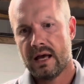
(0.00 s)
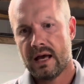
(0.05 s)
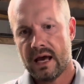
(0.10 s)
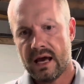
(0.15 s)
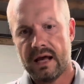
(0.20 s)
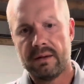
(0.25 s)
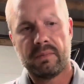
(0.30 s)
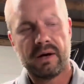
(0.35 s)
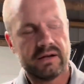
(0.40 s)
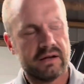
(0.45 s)

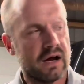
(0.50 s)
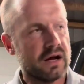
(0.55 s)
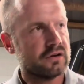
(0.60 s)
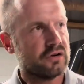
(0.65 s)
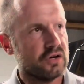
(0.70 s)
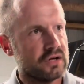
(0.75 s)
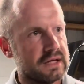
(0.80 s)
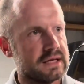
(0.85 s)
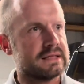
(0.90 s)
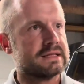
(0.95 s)
and my
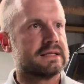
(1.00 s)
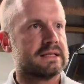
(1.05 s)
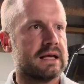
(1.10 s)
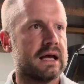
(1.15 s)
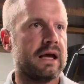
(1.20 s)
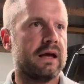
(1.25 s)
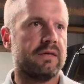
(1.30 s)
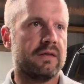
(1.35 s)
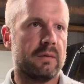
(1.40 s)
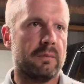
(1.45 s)
doctor did
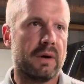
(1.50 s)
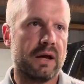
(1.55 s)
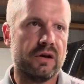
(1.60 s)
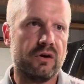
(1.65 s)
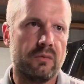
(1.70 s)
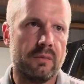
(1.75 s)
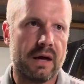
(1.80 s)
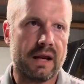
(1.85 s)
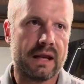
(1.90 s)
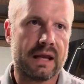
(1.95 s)
say that my new
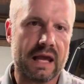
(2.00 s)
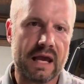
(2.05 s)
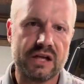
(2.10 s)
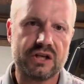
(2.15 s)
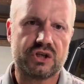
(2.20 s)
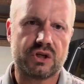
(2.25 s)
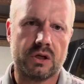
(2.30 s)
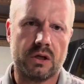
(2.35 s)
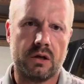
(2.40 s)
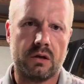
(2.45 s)

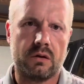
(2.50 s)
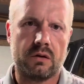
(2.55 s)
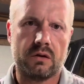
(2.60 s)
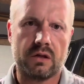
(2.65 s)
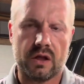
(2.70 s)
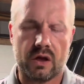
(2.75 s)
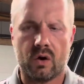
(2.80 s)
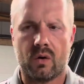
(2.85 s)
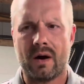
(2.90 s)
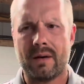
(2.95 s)
medication,
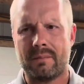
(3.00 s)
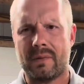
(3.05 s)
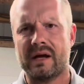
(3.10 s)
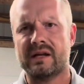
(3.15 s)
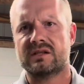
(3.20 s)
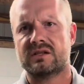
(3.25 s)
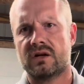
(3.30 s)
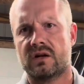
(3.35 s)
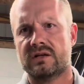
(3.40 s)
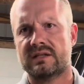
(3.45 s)
I might
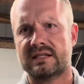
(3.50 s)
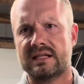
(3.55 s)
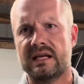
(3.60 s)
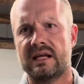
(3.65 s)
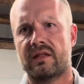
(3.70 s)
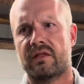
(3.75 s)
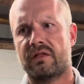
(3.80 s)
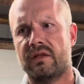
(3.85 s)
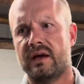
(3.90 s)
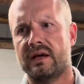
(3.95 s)
start
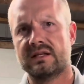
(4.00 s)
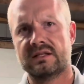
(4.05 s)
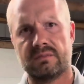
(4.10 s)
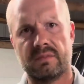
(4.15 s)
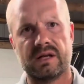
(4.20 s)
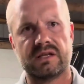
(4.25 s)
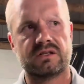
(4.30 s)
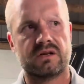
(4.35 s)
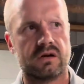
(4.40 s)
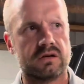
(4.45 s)
seeing things, I
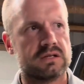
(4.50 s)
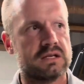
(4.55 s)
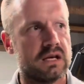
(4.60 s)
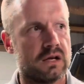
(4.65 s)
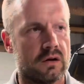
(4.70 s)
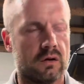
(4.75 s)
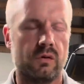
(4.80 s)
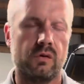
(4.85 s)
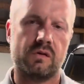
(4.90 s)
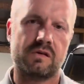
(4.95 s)
might start seeing
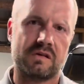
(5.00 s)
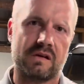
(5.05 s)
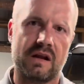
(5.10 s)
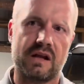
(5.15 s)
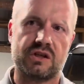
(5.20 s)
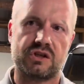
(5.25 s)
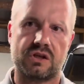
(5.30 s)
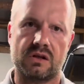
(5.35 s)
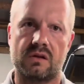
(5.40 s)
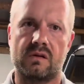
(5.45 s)

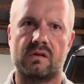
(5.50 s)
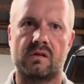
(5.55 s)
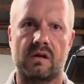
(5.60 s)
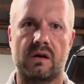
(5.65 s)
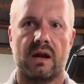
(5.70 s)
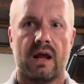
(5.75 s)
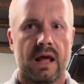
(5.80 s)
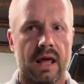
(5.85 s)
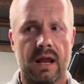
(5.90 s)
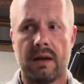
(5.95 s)
hallucinations,
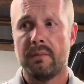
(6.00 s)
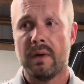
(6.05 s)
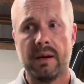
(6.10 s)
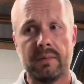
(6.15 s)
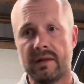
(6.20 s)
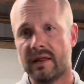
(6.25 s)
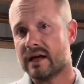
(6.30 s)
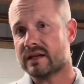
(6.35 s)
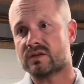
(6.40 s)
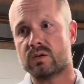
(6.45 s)
and
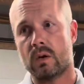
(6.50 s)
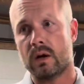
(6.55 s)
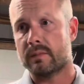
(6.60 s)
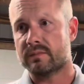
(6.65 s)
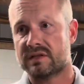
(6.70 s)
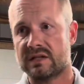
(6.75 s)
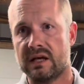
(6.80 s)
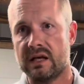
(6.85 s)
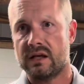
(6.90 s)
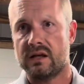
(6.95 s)
maybe that's what I'm
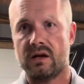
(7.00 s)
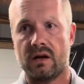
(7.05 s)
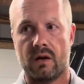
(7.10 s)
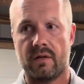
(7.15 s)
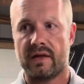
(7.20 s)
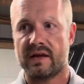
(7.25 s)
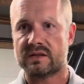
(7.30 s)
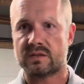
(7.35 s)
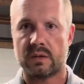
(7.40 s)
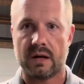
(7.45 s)
seeing,
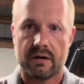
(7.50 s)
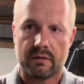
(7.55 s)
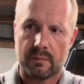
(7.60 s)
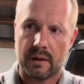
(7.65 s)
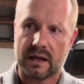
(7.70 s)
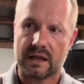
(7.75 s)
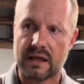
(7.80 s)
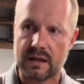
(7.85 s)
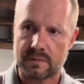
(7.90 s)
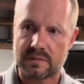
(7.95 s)
that's what
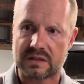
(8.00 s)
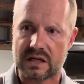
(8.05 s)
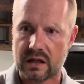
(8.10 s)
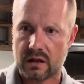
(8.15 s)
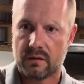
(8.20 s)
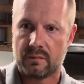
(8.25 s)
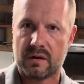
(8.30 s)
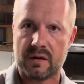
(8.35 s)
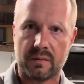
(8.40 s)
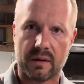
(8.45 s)
everybody keeps
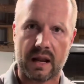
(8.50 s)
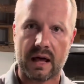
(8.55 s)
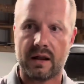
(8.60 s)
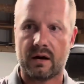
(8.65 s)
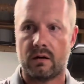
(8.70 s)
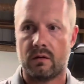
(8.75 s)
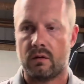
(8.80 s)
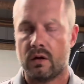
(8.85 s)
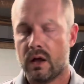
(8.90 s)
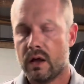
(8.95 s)
telling me, but I
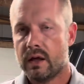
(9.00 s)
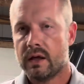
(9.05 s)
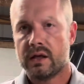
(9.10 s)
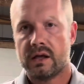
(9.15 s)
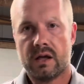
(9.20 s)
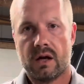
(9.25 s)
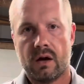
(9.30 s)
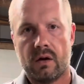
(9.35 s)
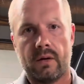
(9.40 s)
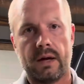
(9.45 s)
don't,
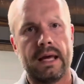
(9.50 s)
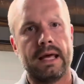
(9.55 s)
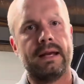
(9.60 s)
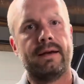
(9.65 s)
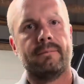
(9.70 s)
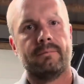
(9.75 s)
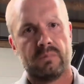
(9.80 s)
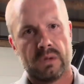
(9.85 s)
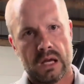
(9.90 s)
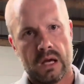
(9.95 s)

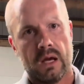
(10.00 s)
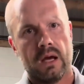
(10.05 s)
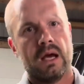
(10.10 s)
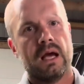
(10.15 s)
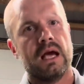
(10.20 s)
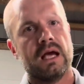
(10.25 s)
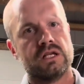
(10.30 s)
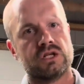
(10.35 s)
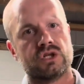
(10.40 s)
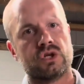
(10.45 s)

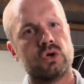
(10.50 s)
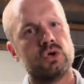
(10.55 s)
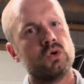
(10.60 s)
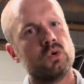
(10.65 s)
and so